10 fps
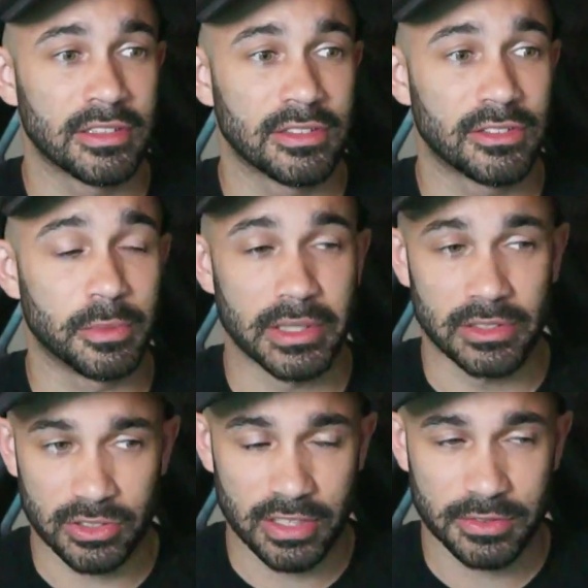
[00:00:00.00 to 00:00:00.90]
to being
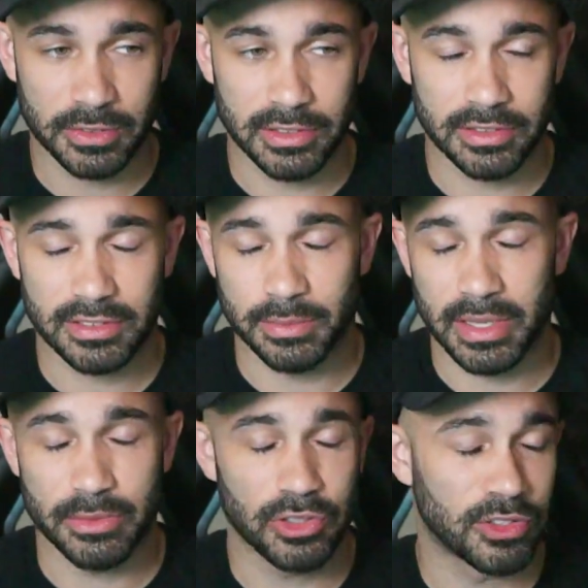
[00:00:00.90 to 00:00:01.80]
stressful,
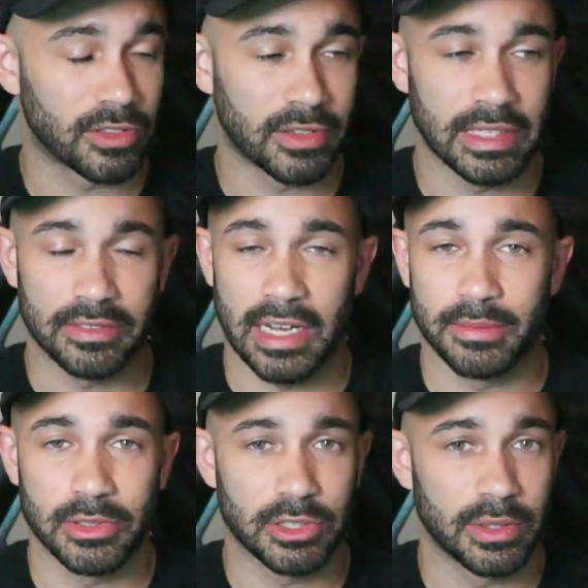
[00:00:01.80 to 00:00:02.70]
sometimes you just don't have time
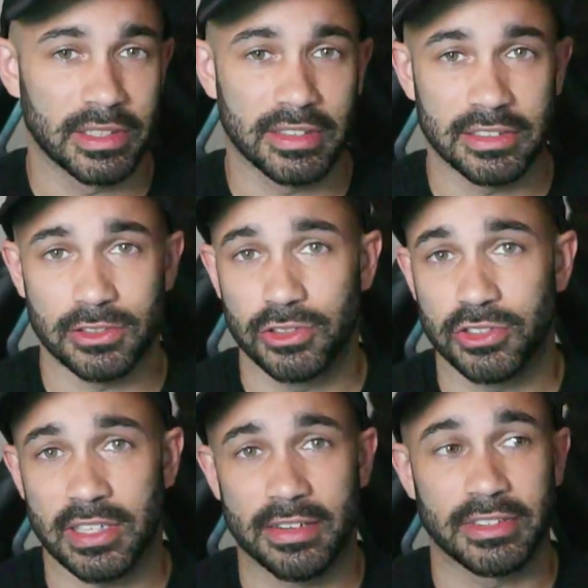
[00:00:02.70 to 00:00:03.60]
to shoot anything, so you
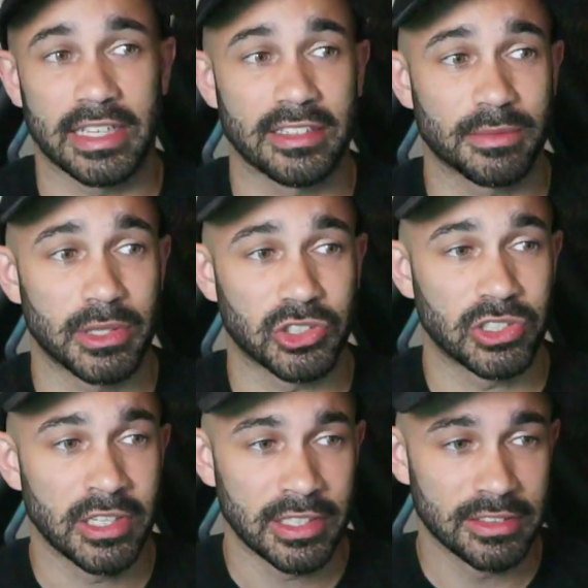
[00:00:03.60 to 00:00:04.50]
just have to get as much
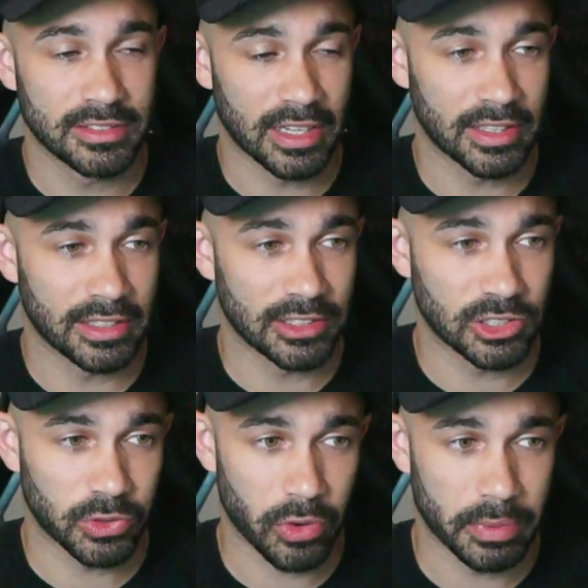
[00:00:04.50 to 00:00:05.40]
done in a
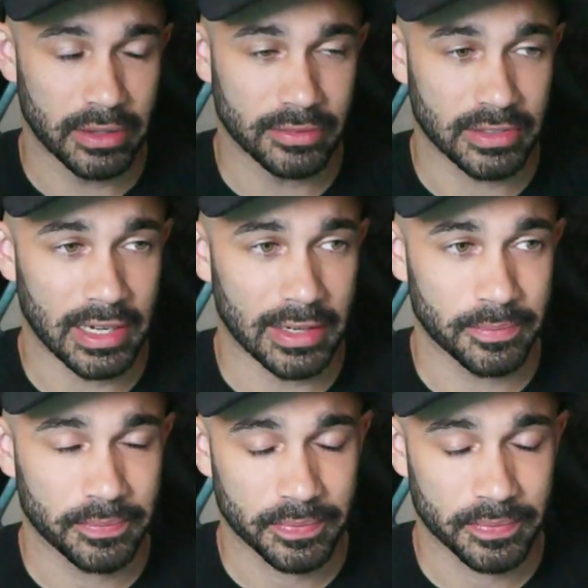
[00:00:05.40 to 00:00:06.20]
short period of time.